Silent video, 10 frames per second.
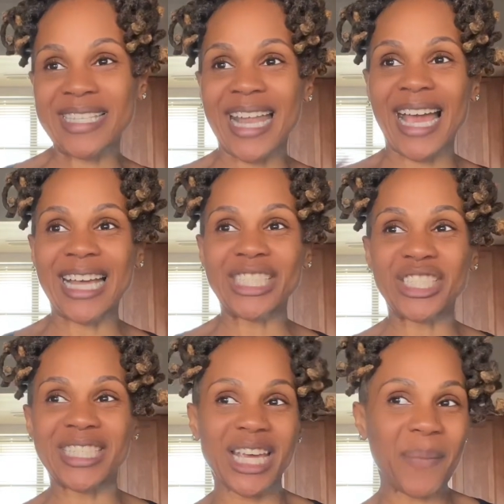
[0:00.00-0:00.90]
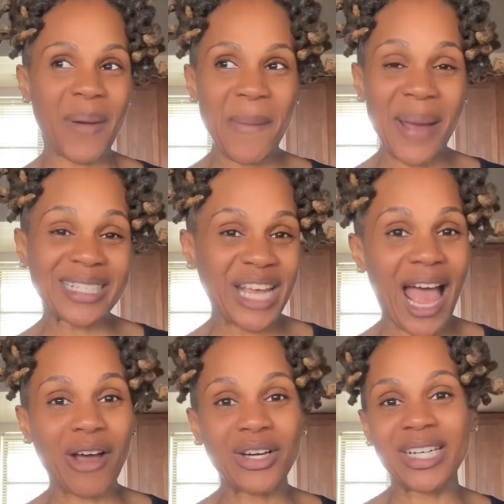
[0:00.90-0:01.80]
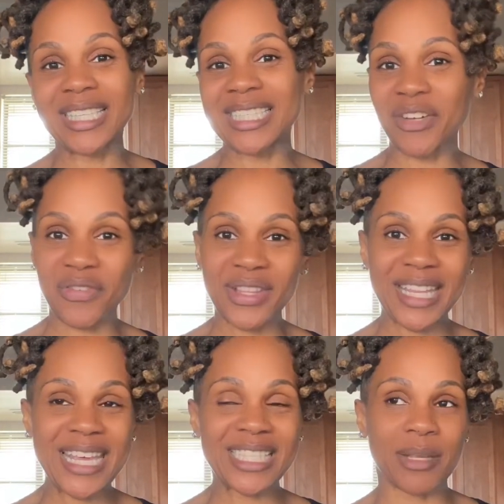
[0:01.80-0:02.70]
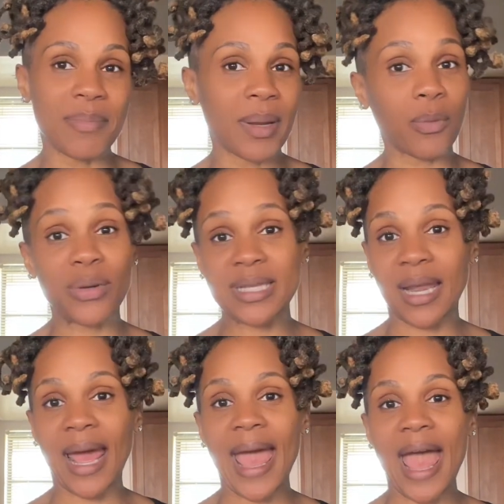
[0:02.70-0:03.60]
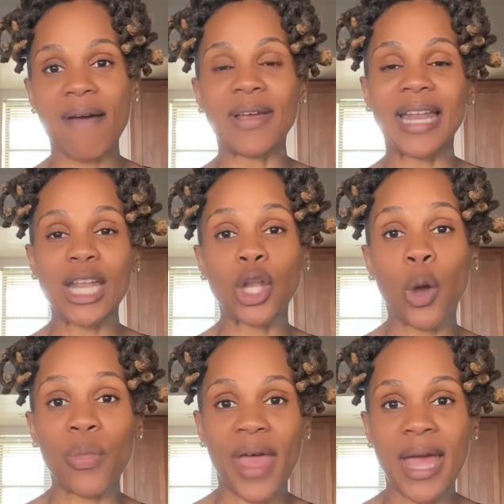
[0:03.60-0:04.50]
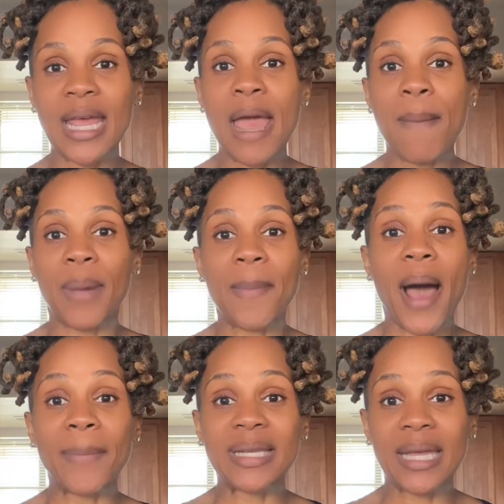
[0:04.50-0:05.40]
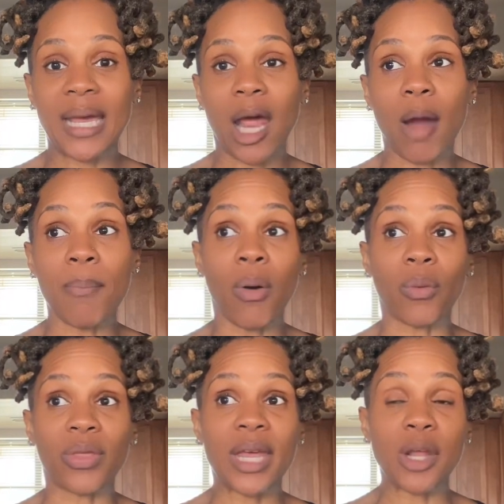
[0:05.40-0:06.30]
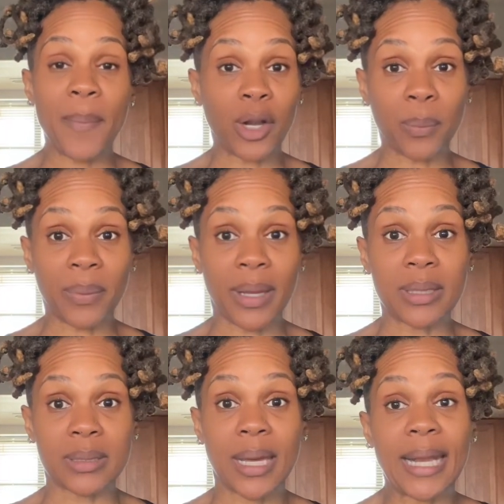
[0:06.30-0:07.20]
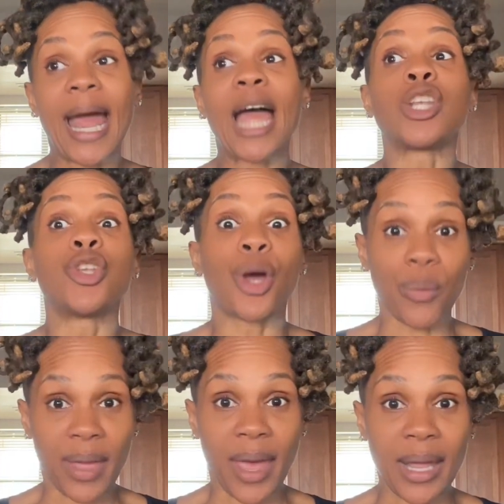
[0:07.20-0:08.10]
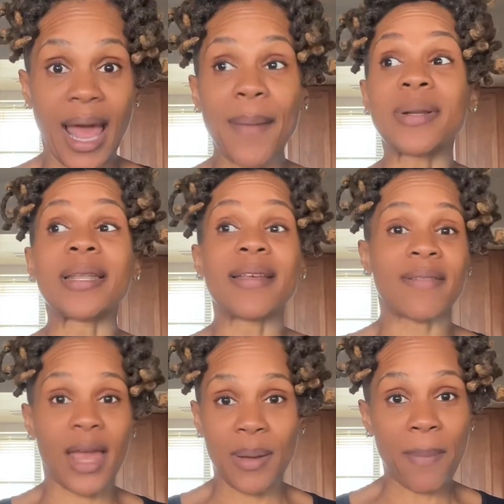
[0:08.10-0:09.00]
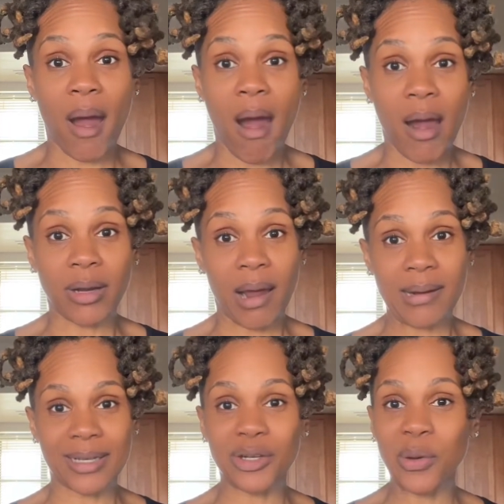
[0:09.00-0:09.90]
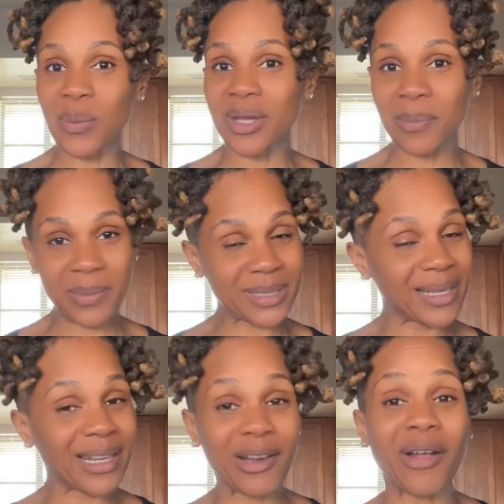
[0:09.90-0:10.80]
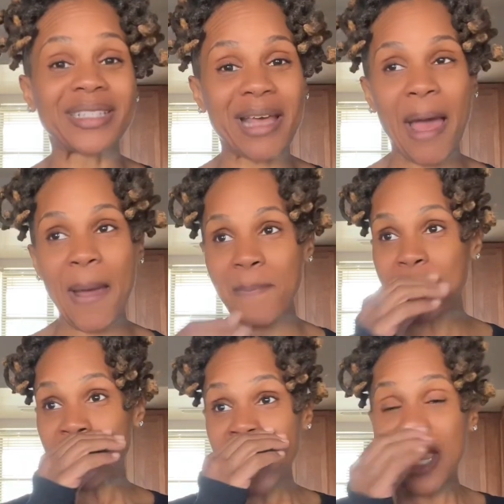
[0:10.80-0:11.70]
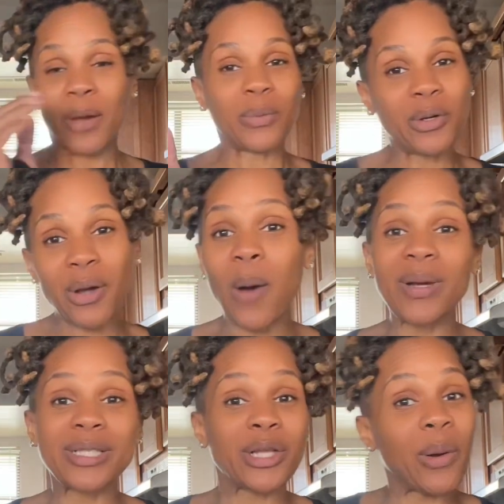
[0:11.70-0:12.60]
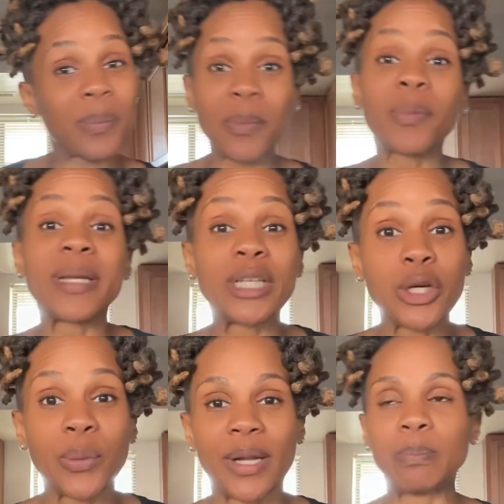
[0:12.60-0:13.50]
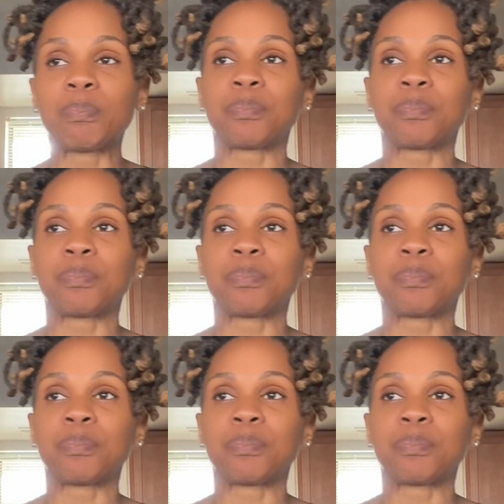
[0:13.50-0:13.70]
and I can just think about my childhood and different things and memories that I have. And I know that my mom and dad are both in a better place. And I know that. I believe that in my heart of hearts. I know we hear people say that all the time. And we don't always know what people be doing.